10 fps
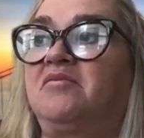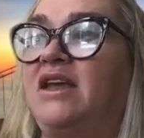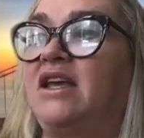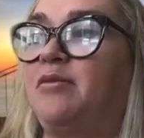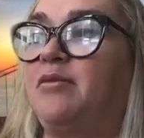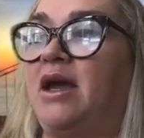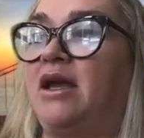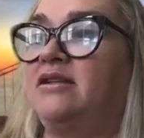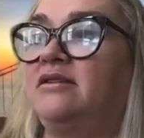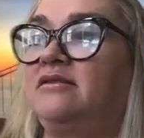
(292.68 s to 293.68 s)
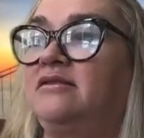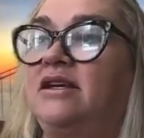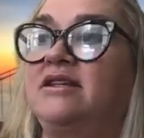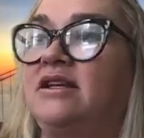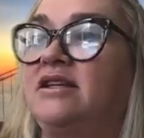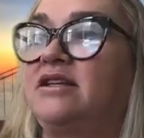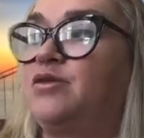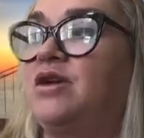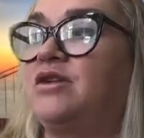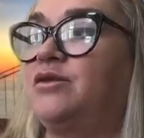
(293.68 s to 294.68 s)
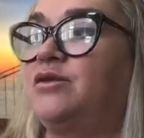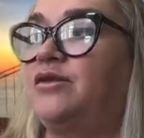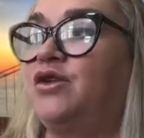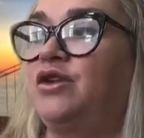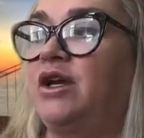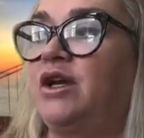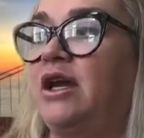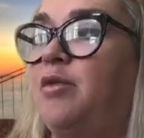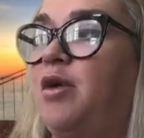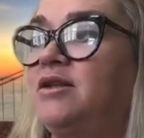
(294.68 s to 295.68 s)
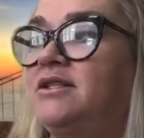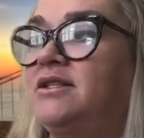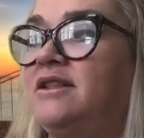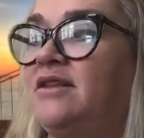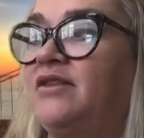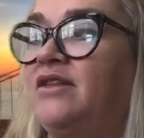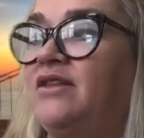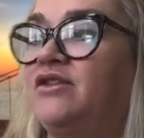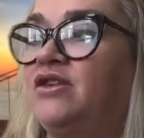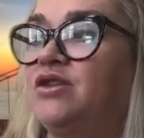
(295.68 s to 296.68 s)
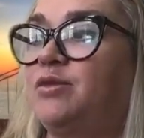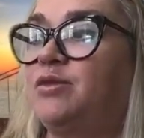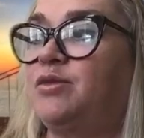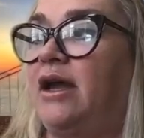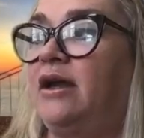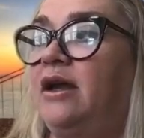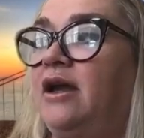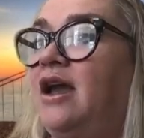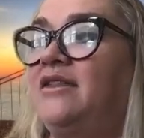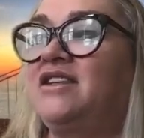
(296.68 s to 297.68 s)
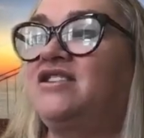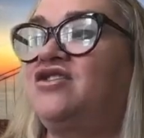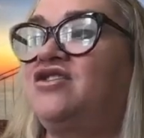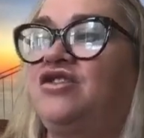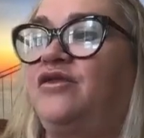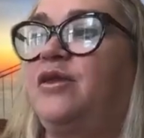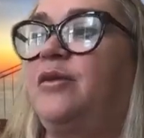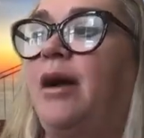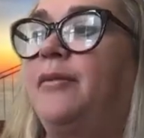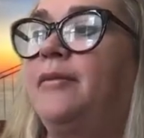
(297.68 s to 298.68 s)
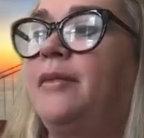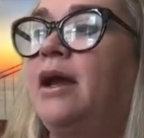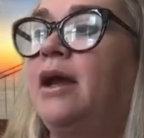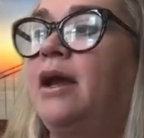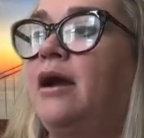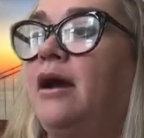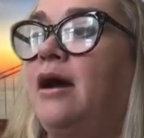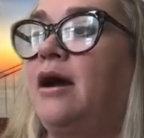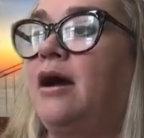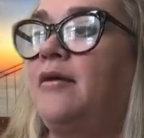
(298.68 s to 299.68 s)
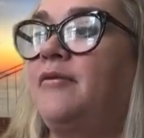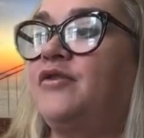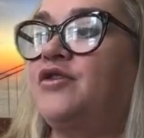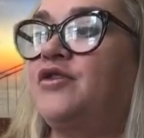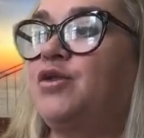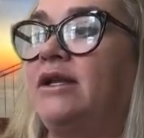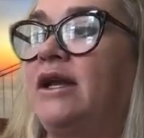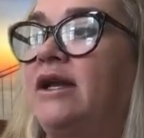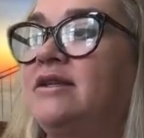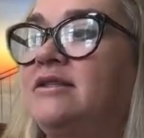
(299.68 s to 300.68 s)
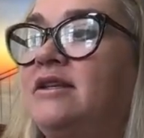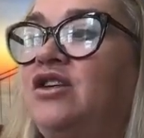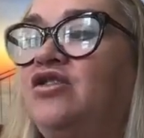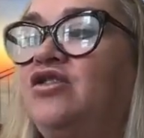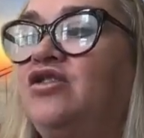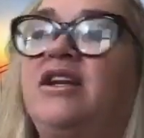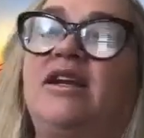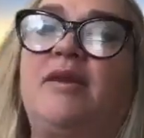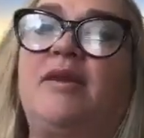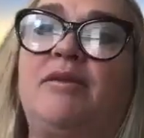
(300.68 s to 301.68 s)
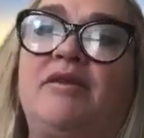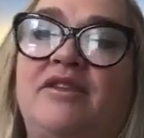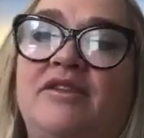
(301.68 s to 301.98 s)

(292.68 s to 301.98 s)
they get paid, like I said, as well. So if you're looking at a policy that's $75 per day, and this is just for the mom, for 20 days, you're looking at a minimum